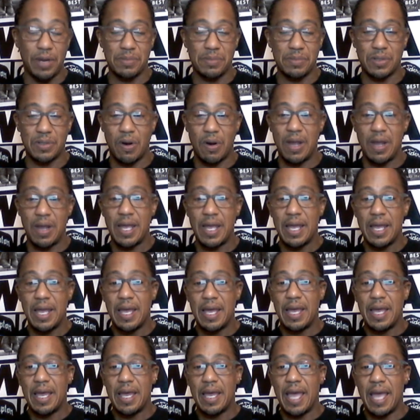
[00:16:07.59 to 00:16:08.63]
I'm sorry,
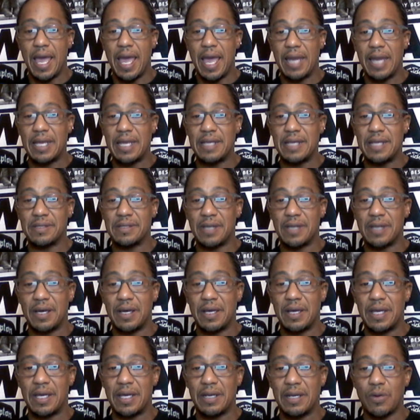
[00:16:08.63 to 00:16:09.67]
and he's
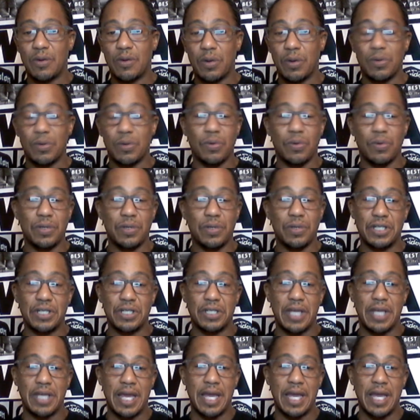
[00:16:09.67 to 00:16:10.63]
in critical condition.